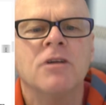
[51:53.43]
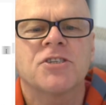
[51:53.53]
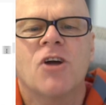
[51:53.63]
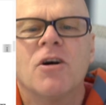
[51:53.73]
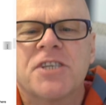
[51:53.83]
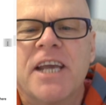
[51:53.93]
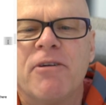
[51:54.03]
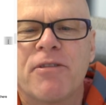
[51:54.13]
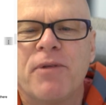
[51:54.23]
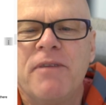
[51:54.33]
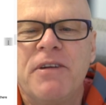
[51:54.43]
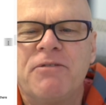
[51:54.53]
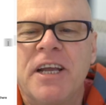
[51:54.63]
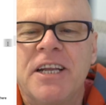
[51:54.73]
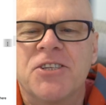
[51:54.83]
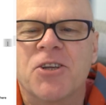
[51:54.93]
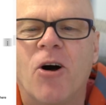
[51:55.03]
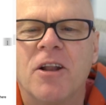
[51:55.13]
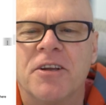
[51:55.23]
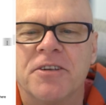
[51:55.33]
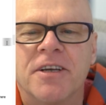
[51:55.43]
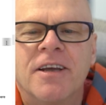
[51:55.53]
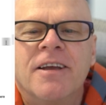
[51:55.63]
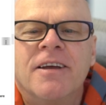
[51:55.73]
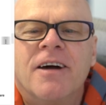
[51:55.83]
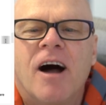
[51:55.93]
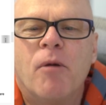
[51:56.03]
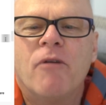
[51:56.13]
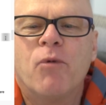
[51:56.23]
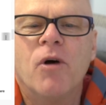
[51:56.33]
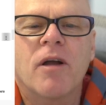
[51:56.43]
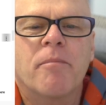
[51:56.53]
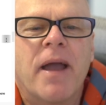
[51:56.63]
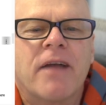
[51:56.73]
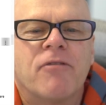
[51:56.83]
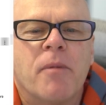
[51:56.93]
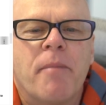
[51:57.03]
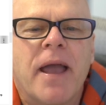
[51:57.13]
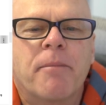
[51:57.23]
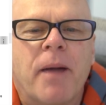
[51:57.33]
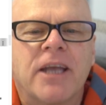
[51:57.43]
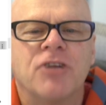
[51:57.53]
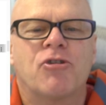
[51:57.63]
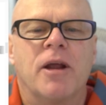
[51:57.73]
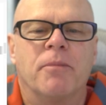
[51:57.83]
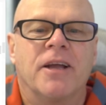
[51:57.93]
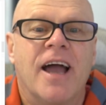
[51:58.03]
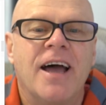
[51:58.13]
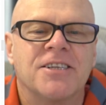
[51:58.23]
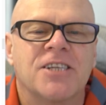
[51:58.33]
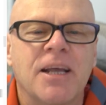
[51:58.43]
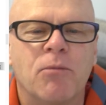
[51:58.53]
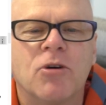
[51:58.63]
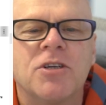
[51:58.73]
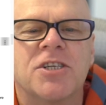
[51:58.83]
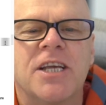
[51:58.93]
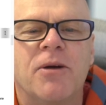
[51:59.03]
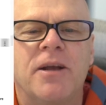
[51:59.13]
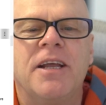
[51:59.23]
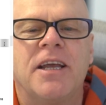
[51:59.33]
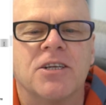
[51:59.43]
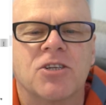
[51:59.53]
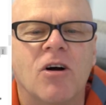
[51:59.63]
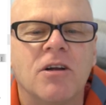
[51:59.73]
God, Scott's here at 3.15 in Scotland. I'm off work back from a backpacking trip and can't sleep. Well, good to see you in here,